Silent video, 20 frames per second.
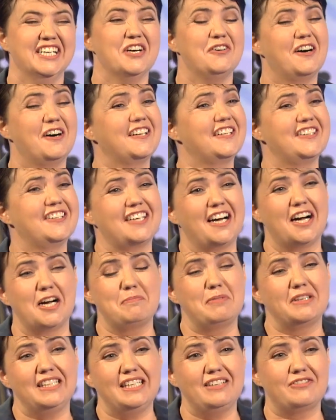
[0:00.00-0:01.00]
Well, look, I
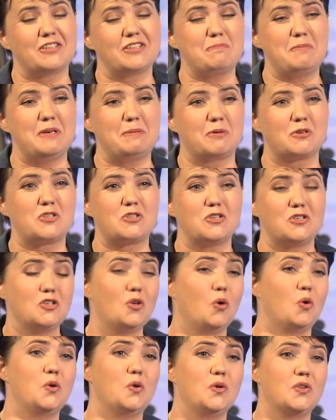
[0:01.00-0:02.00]
believe that people should
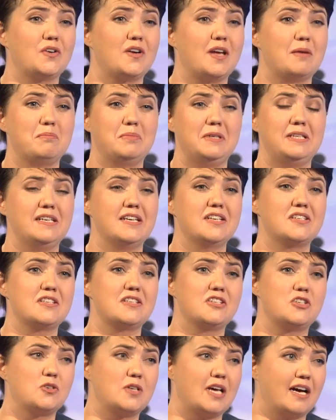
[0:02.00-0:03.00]
know who their MP is. They
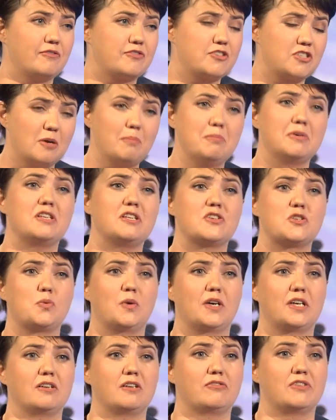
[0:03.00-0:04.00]
should have somebody that's
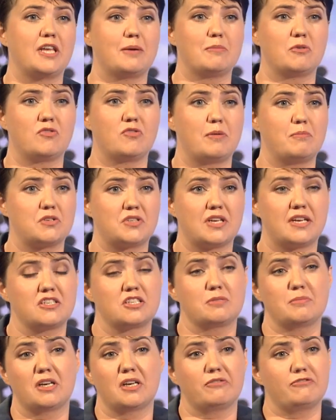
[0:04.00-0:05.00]
working for them and represents
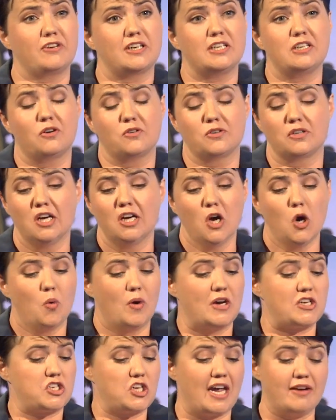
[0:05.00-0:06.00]
them, and I fight on
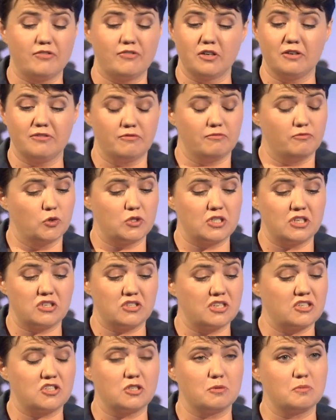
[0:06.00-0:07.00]
whichever voting
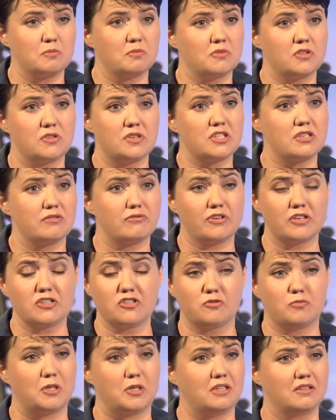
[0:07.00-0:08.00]
system there is in front
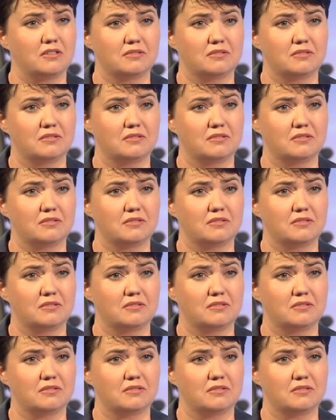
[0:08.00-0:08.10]
of me.